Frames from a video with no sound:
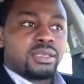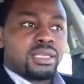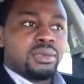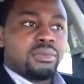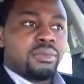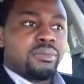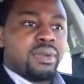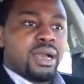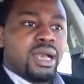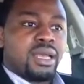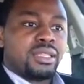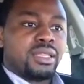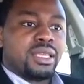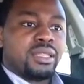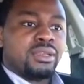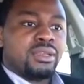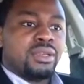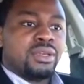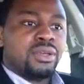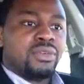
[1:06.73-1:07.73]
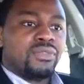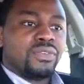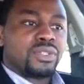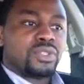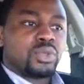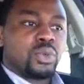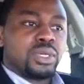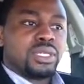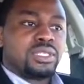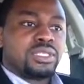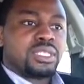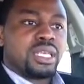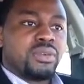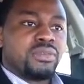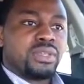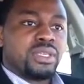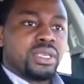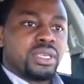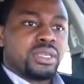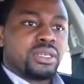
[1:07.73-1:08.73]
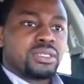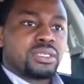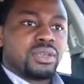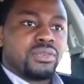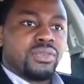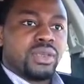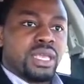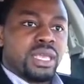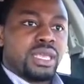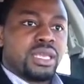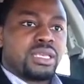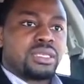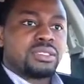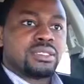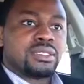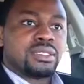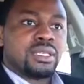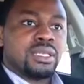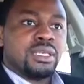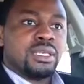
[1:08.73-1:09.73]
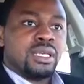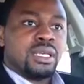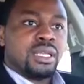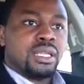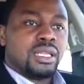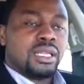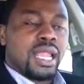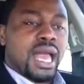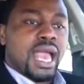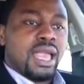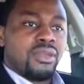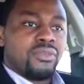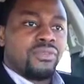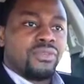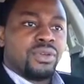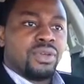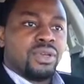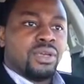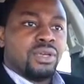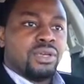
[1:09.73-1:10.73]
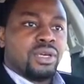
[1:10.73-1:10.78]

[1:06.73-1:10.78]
keep in mind that for 27 years of his life,